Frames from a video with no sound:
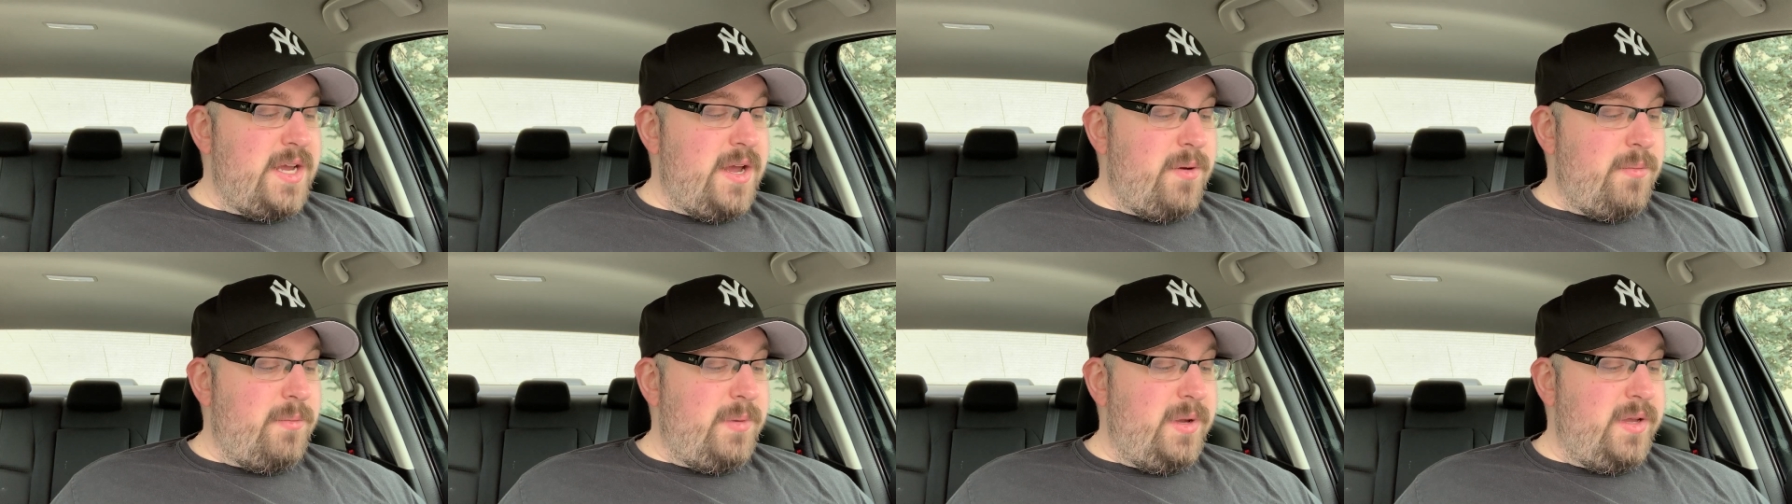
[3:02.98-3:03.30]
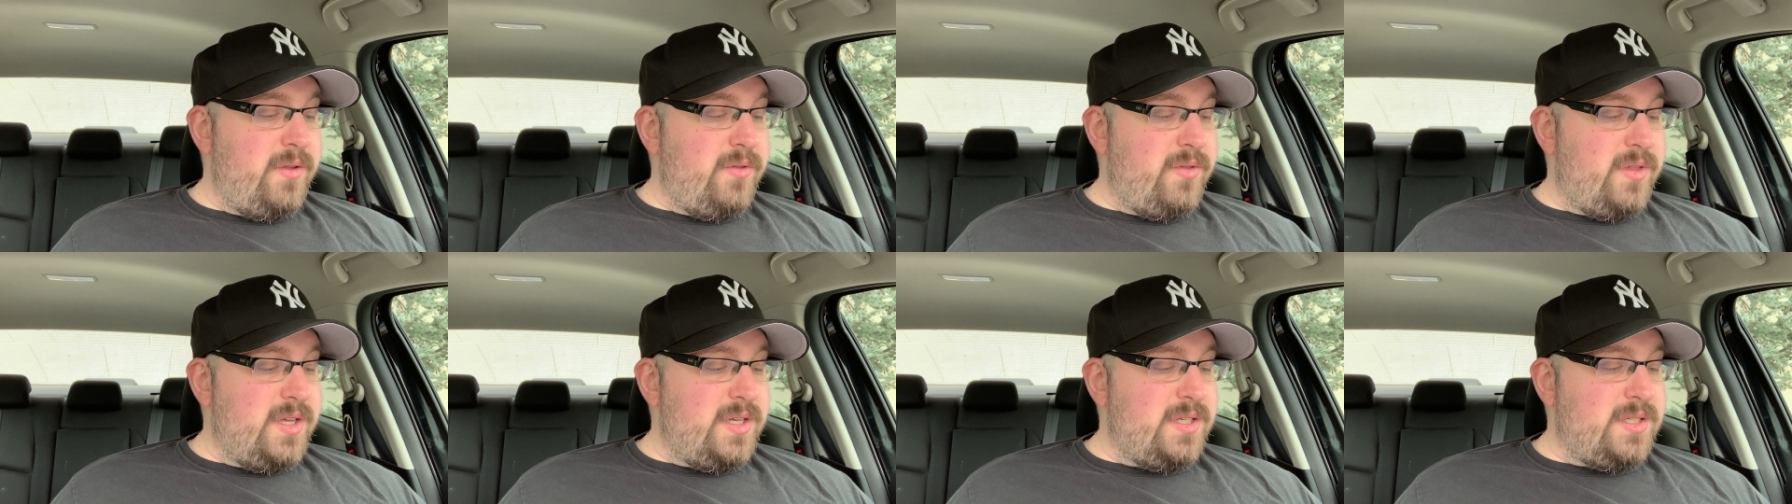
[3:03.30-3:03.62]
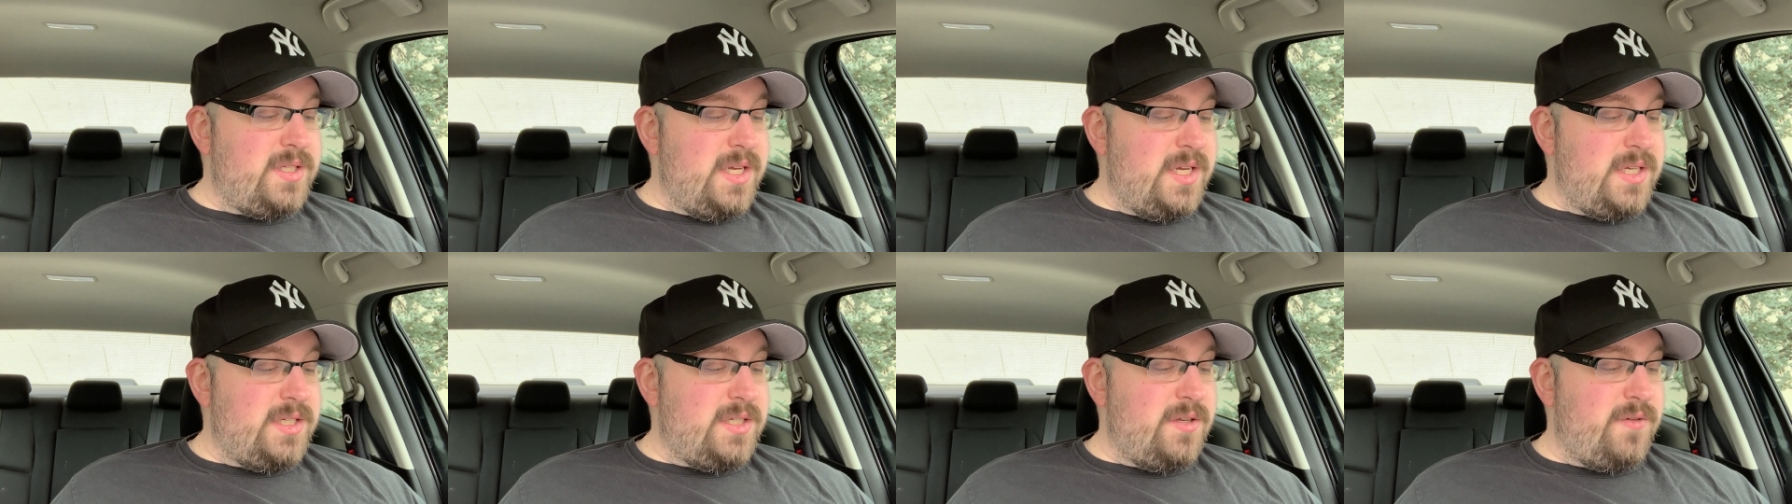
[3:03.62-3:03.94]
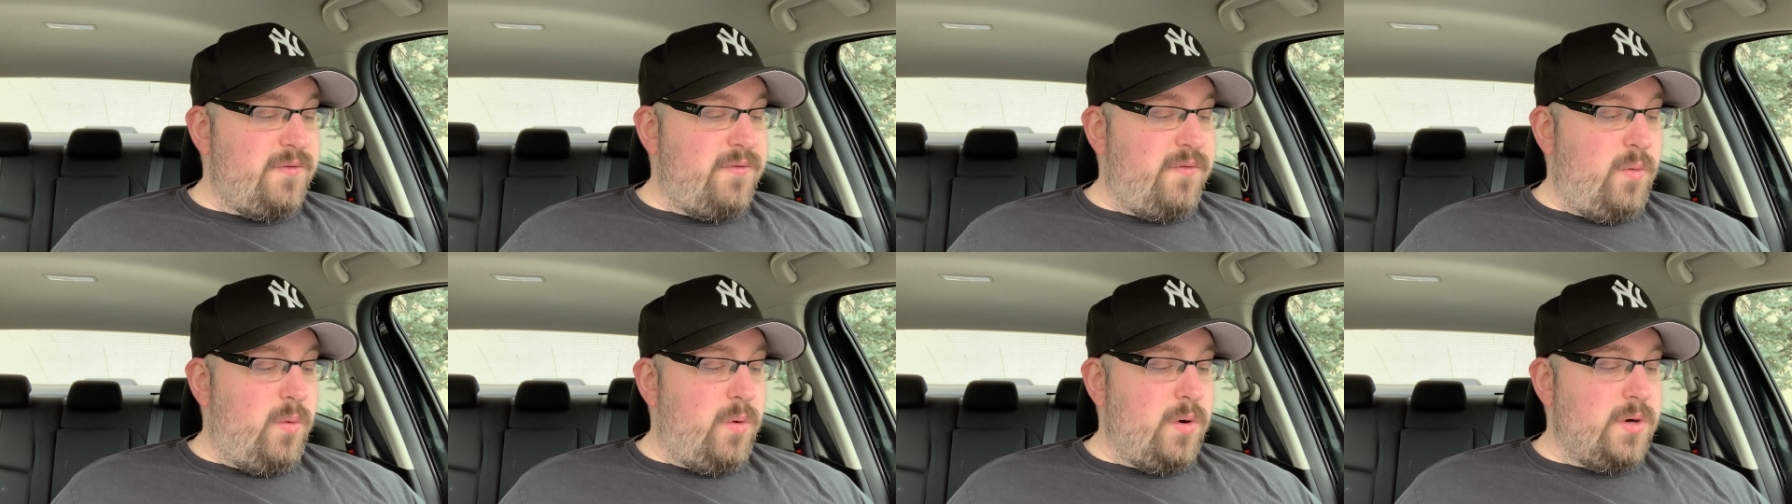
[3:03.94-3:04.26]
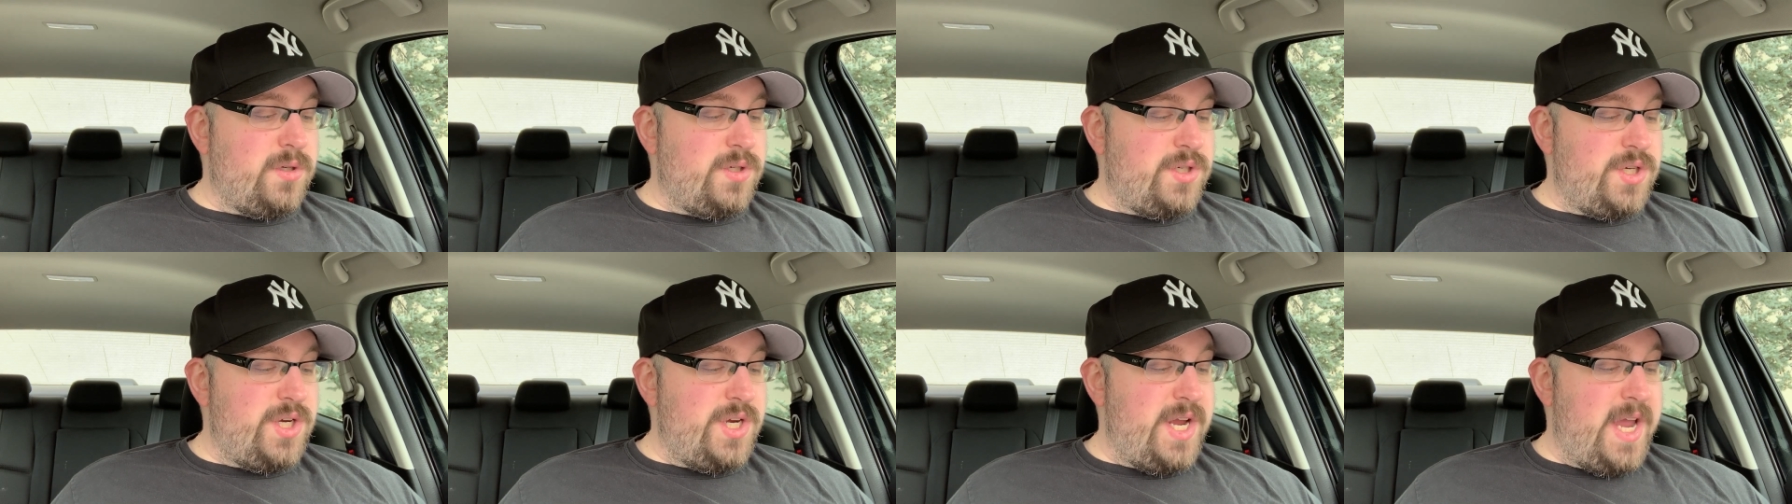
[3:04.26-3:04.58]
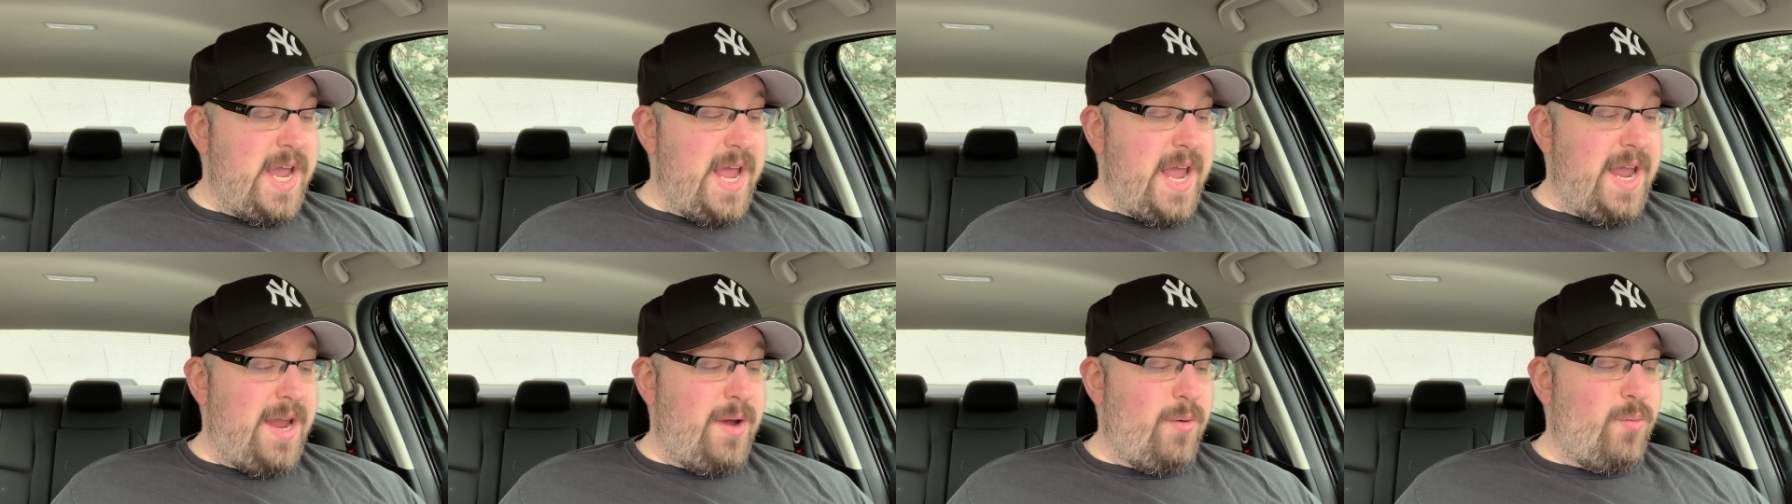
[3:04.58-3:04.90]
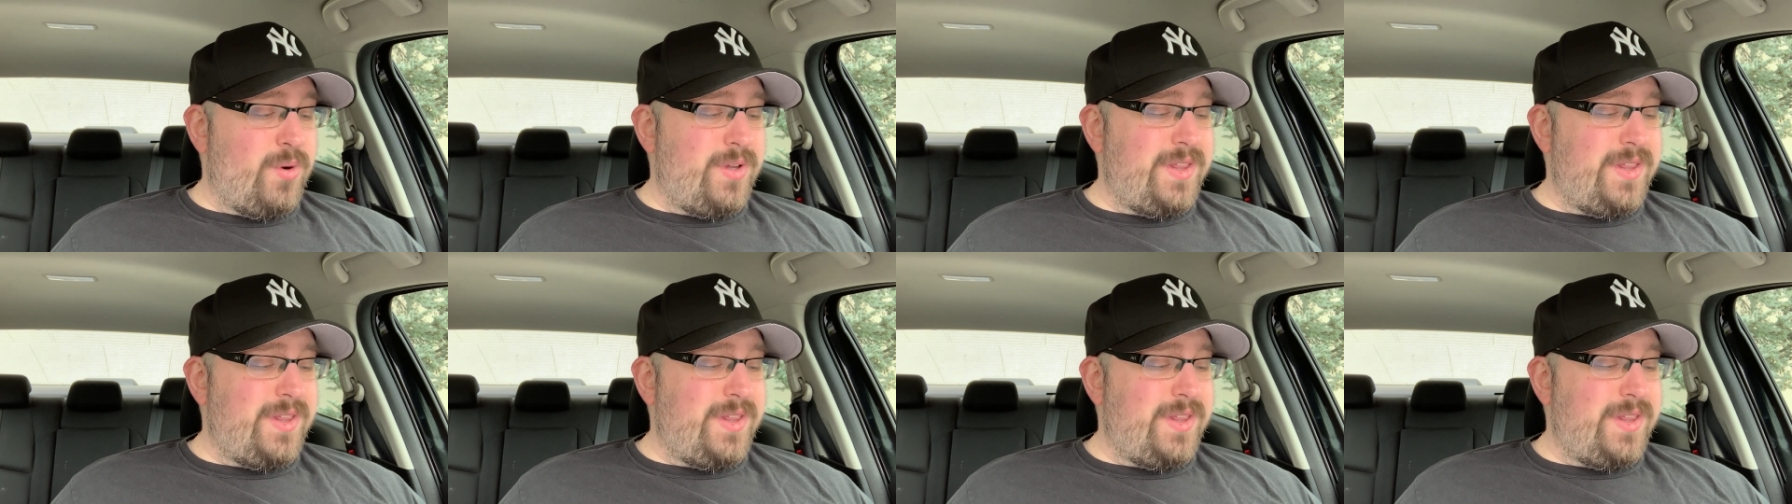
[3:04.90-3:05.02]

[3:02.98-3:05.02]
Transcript: tell me this isn't for GA.